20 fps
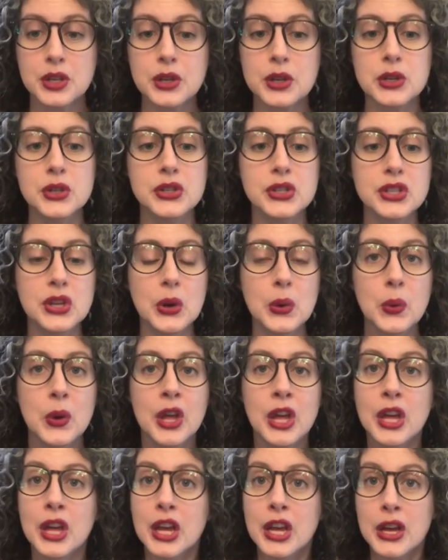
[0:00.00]
So
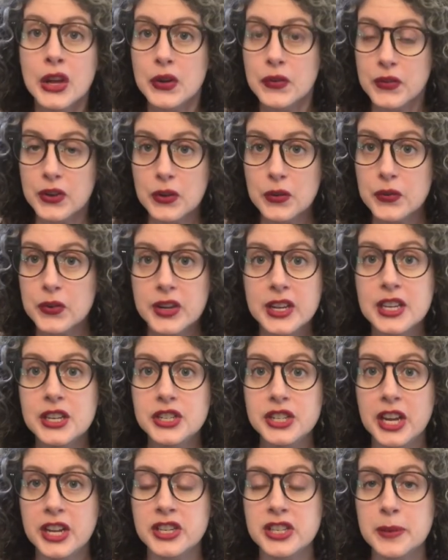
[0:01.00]
feel free to
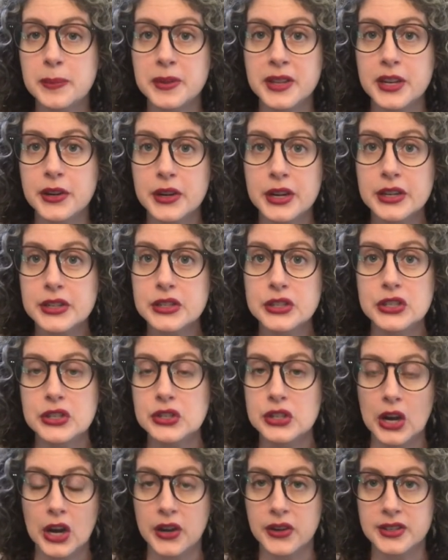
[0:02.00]
change up lyrics to
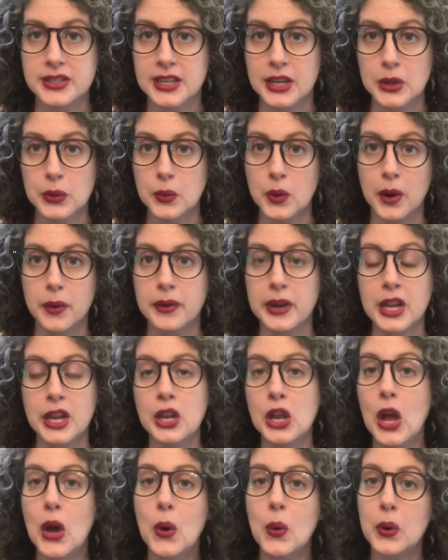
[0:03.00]
songs that you already
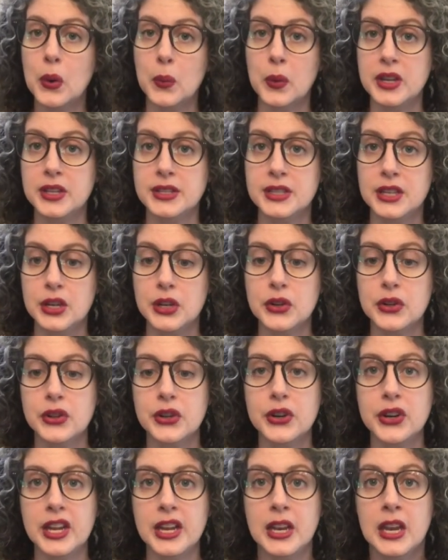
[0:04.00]
know or ones that you're
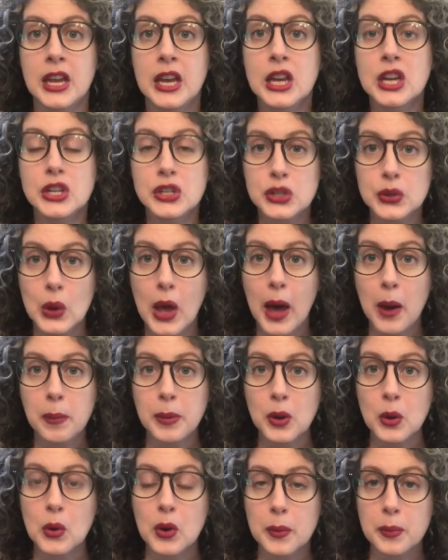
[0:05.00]
learning to help
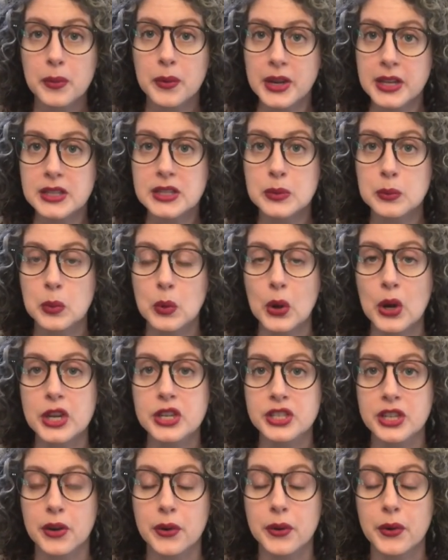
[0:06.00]
incorporate some more
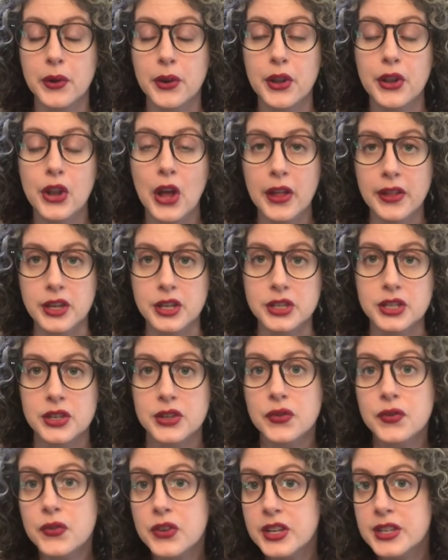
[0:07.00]
general knowledge.
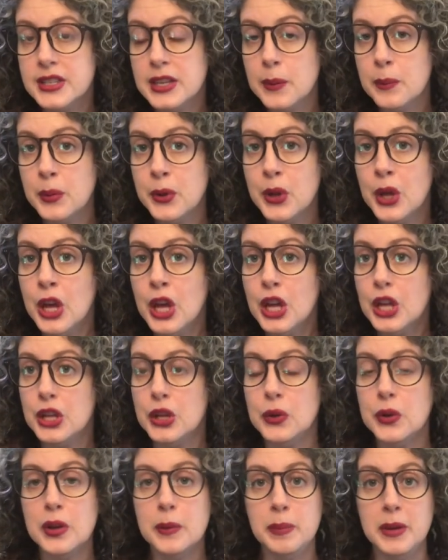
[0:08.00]
For example,
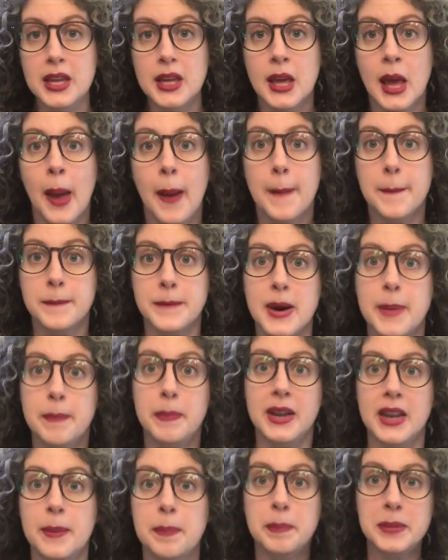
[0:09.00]
you could be
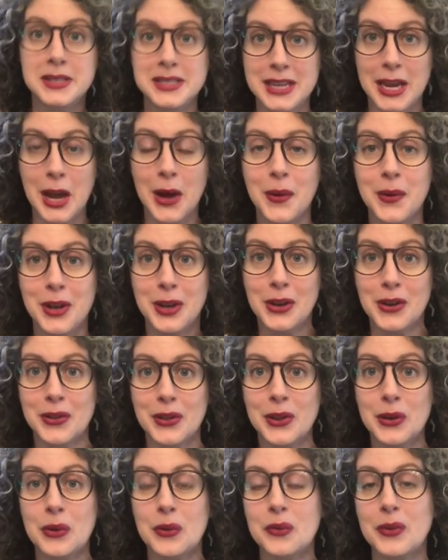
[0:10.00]
bumping up and down in your
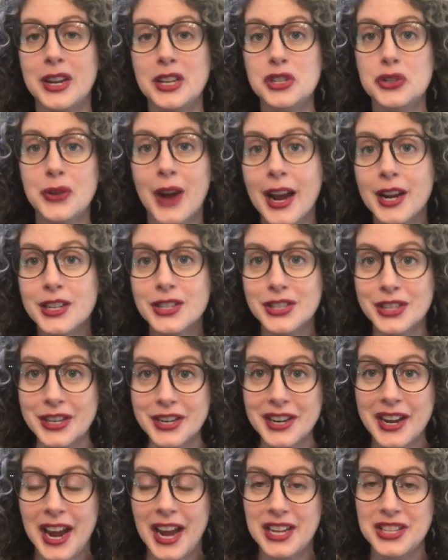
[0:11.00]
little red
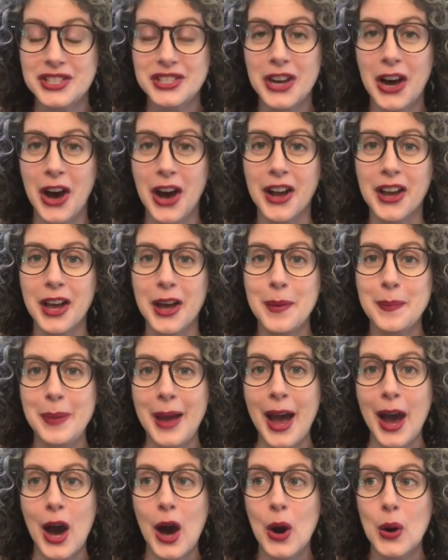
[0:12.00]
tractor and talk
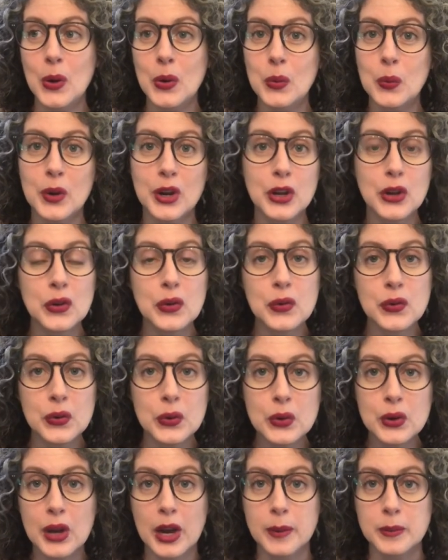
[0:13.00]
about where your
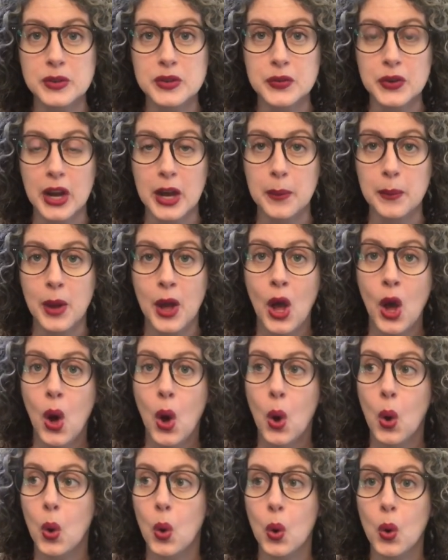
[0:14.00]
food comes from,
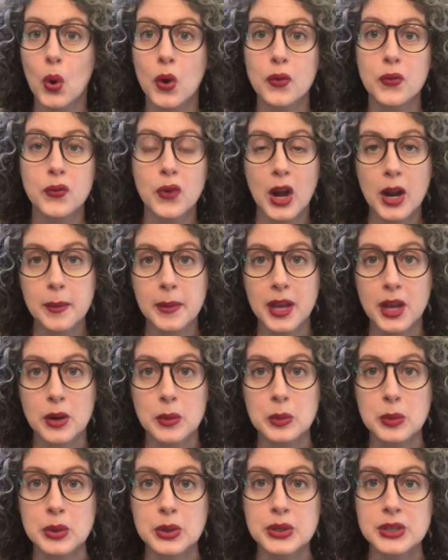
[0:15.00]
or farm
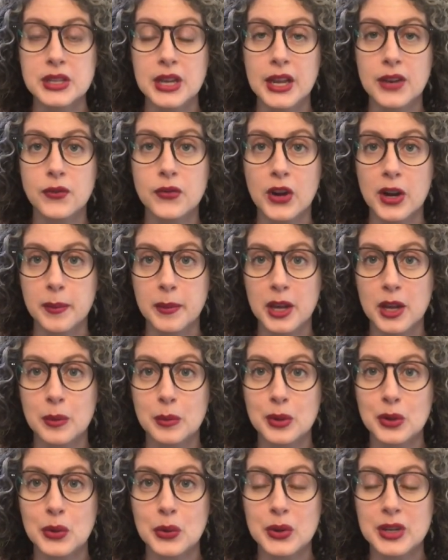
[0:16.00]
animals and farm
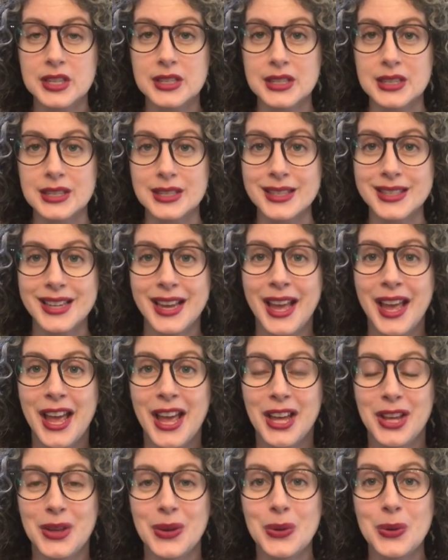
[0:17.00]
animal noises.
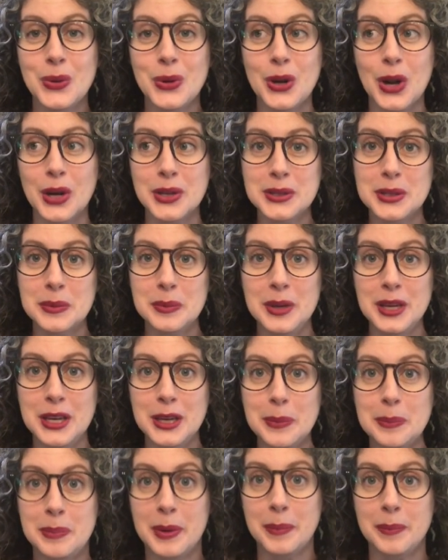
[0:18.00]
You could also be
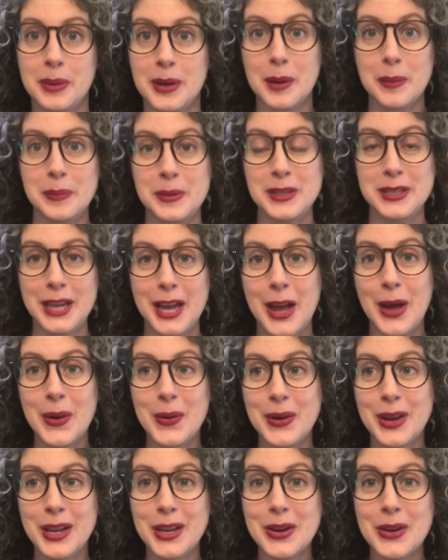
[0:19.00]
bumping up and
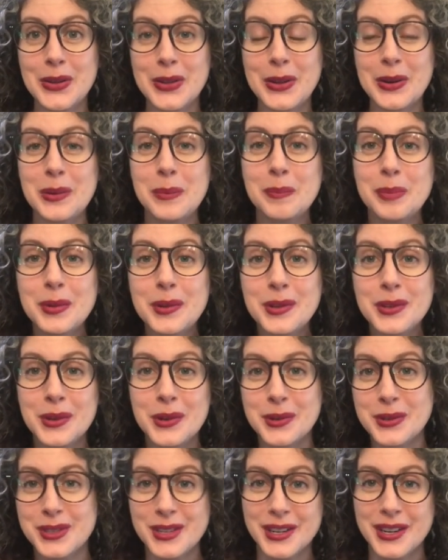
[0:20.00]
down in your little
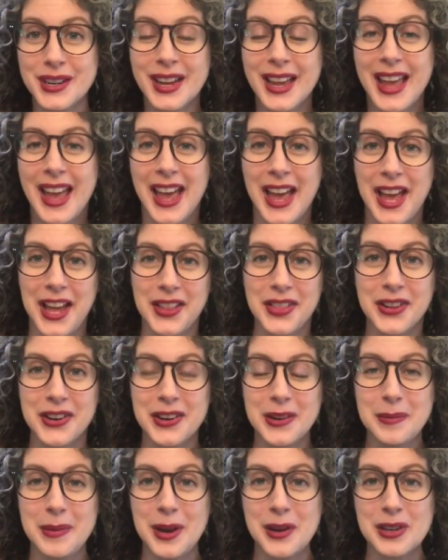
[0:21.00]
bulldozer and learn
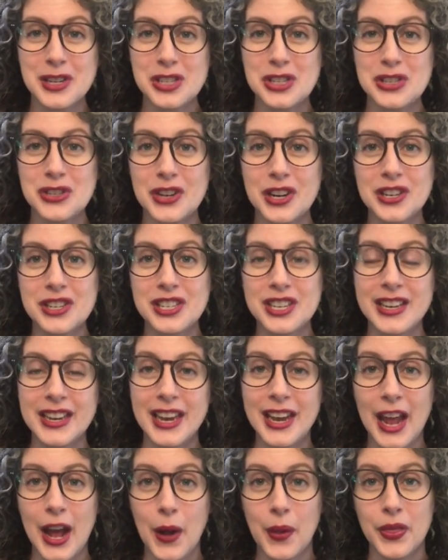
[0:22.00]
about construction
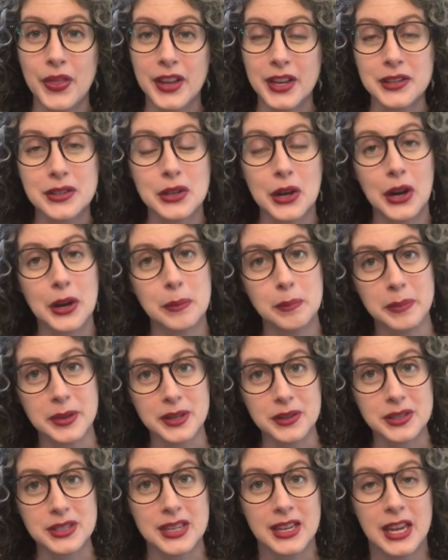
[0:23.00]
and how things are
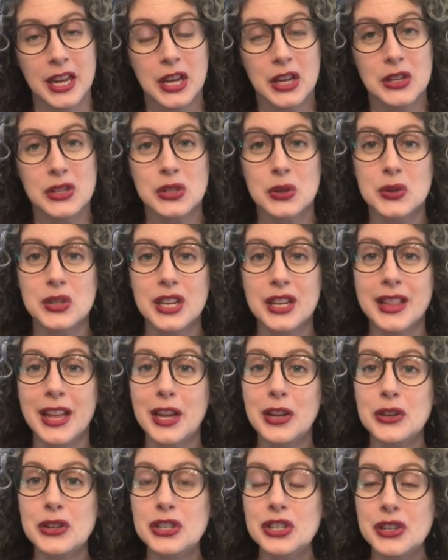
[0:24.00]
built. So to let
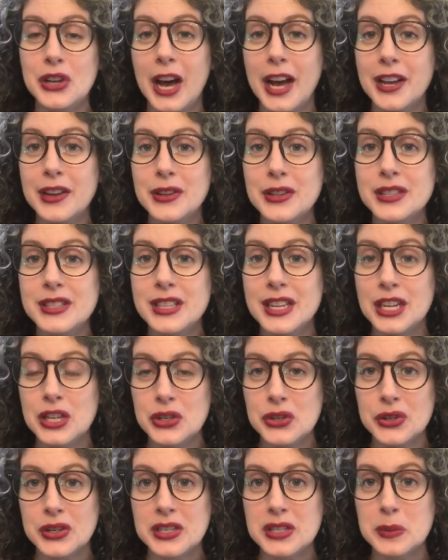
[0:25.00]
your child's
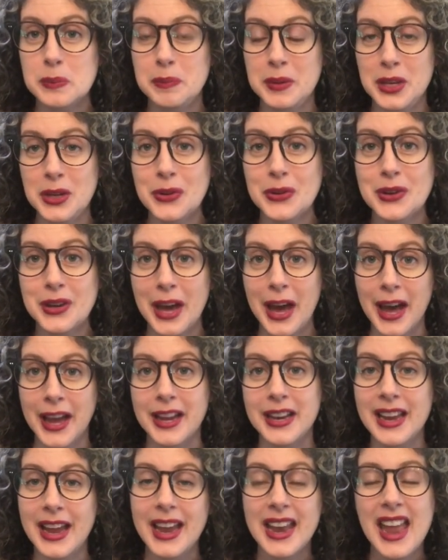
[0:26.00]
interest be your
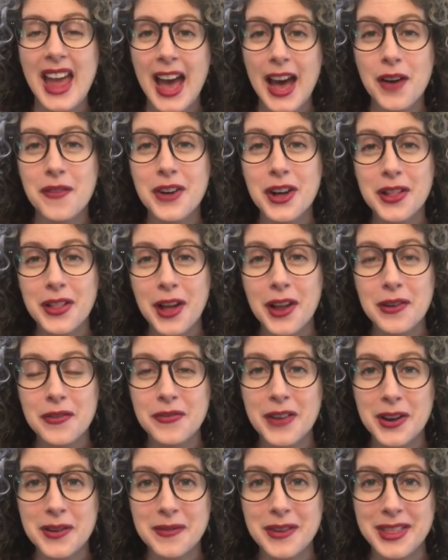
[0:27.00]
guide and have a lot of
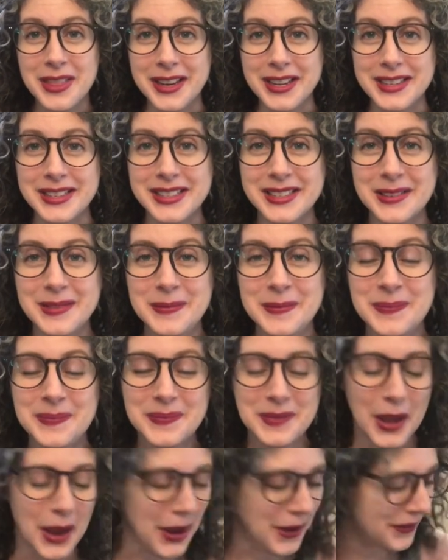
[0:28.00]
fun with it.
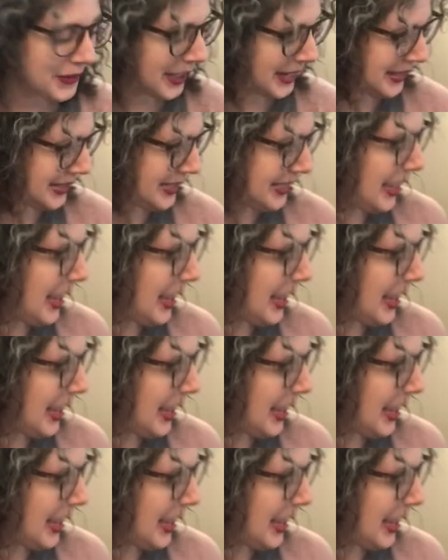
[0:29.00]
All right,